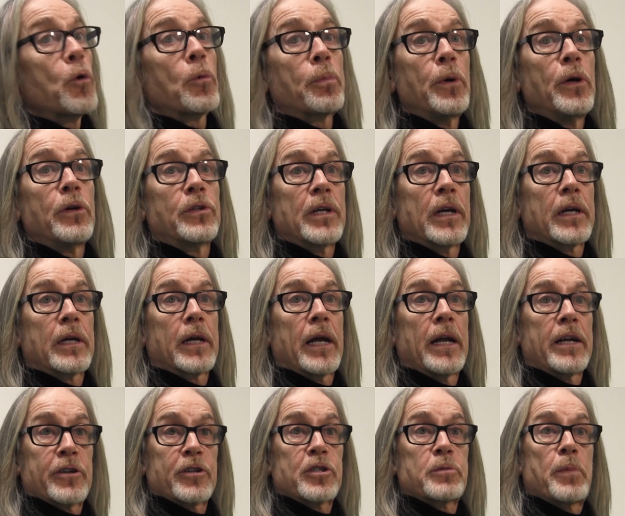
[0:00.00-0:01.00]
folk
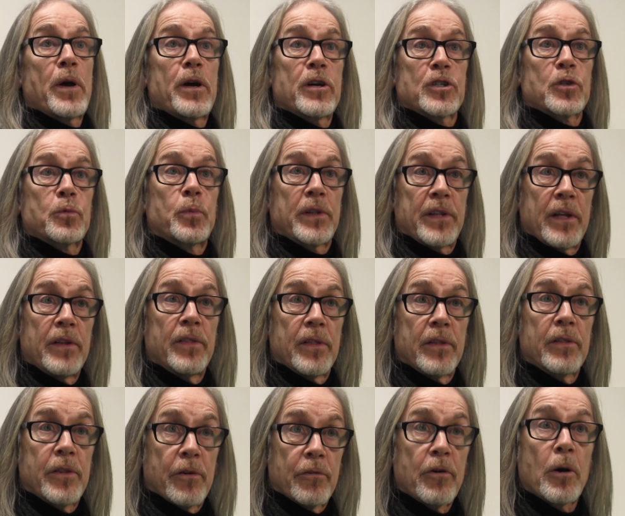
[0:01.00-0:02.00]
music interspersed
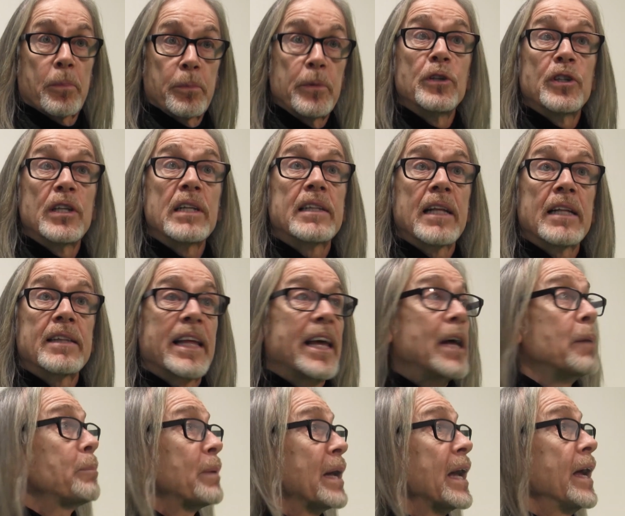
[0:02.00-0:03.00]
within the rock music
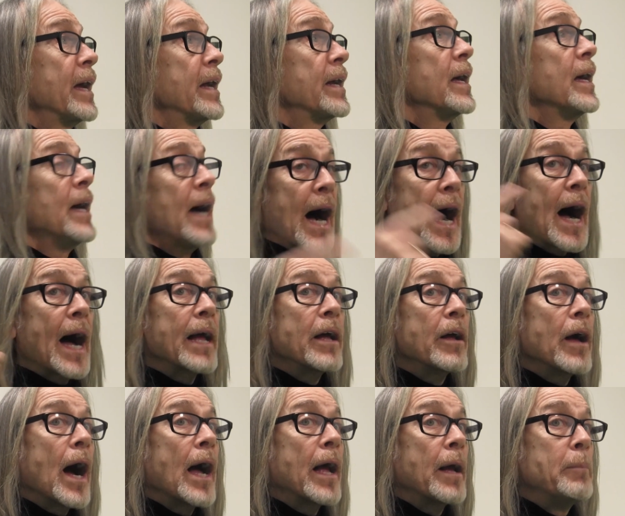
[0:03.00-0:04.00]
that they played.
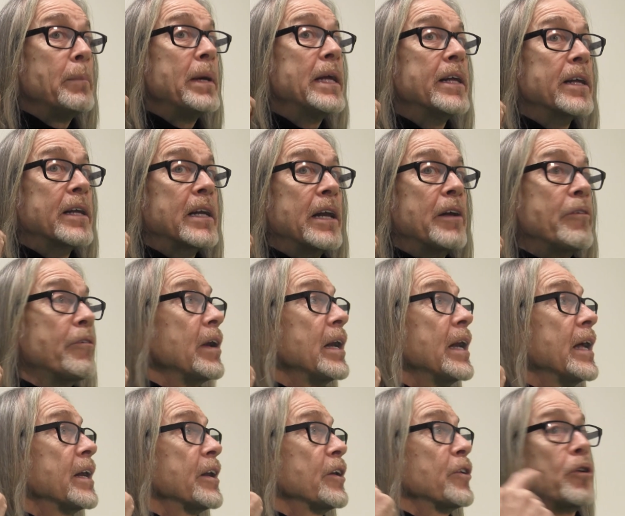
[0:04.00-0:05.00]
I immediately
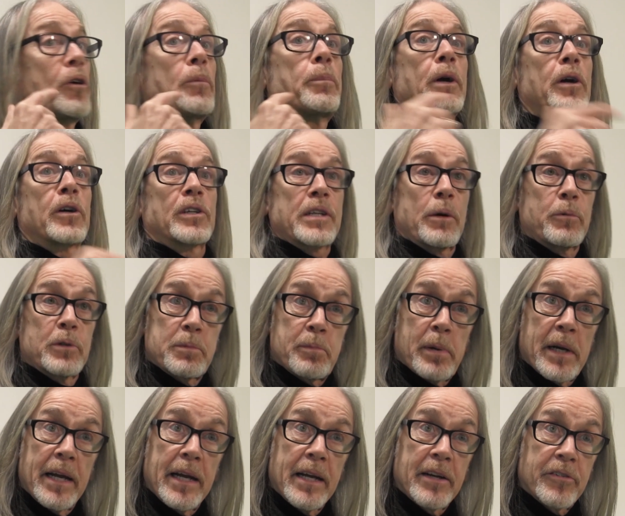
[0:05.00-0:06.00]
related to it because I
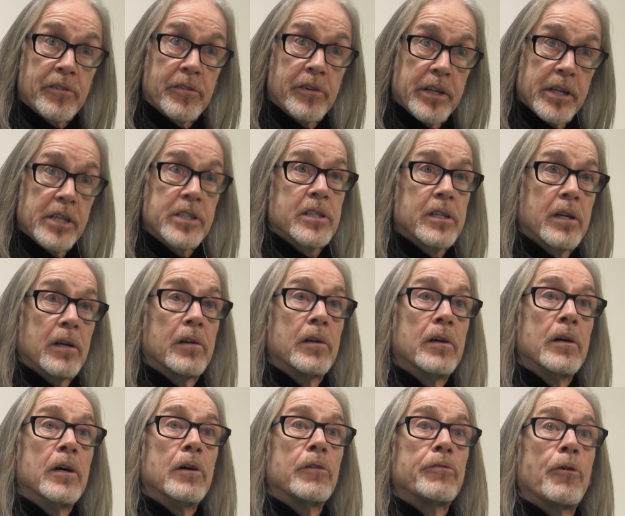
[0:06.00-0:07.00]
was playing
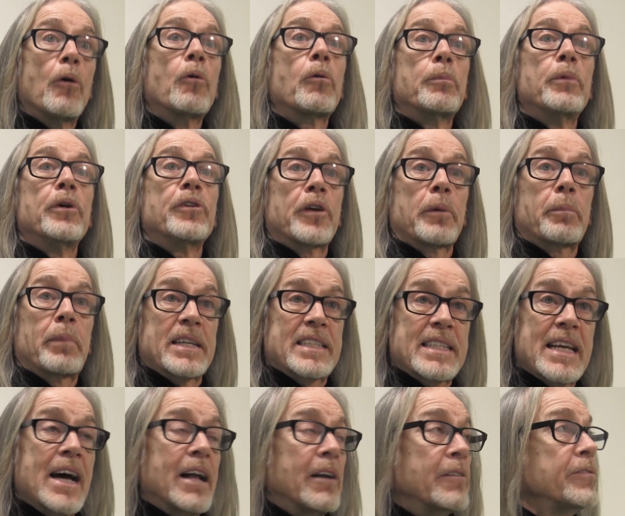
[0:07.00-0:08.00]
traditional folk music
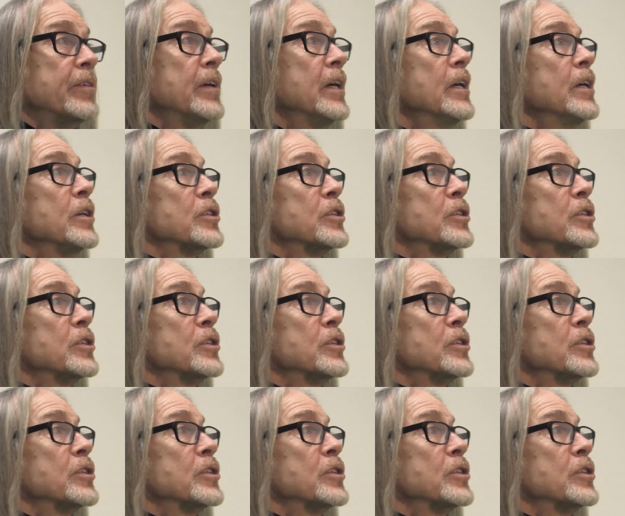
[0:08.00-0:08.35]
myself.